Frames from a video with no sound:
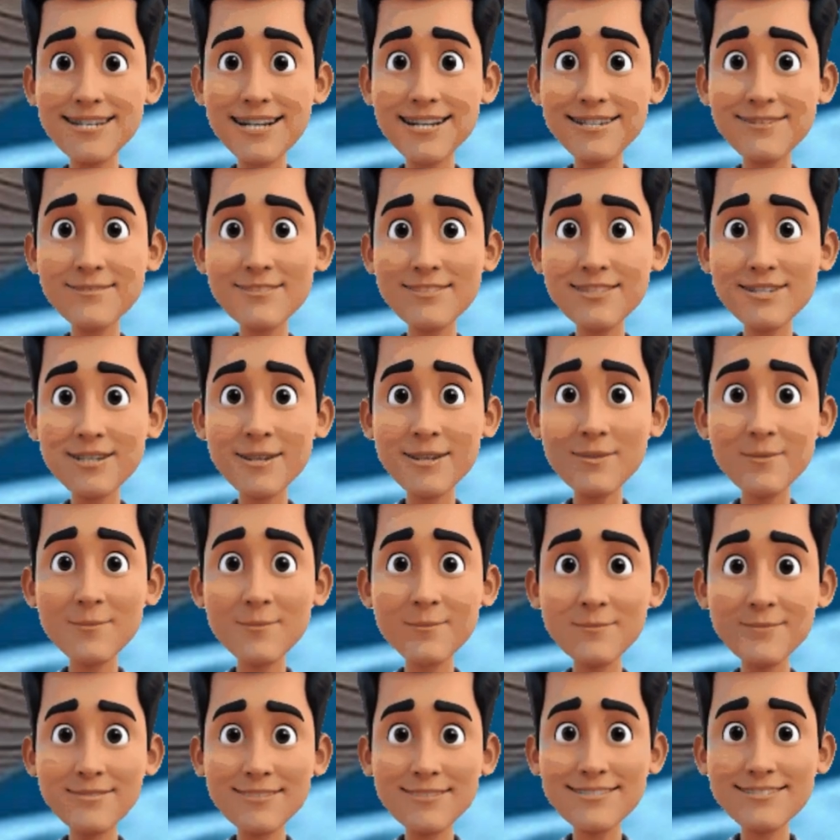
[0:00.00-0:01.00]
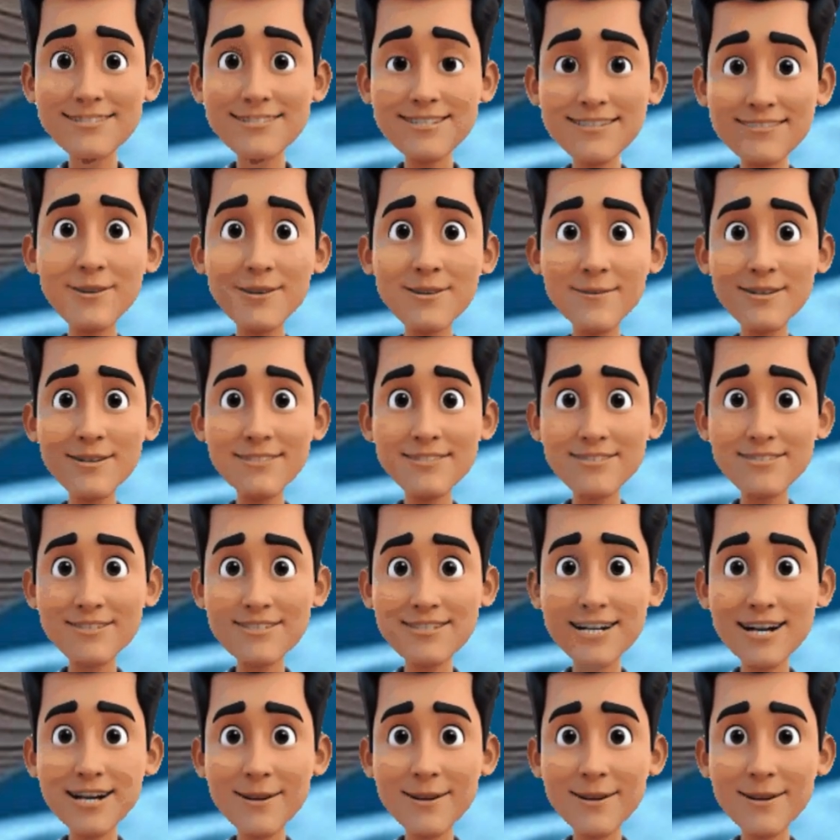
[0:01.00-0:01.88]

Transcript: contributing factors include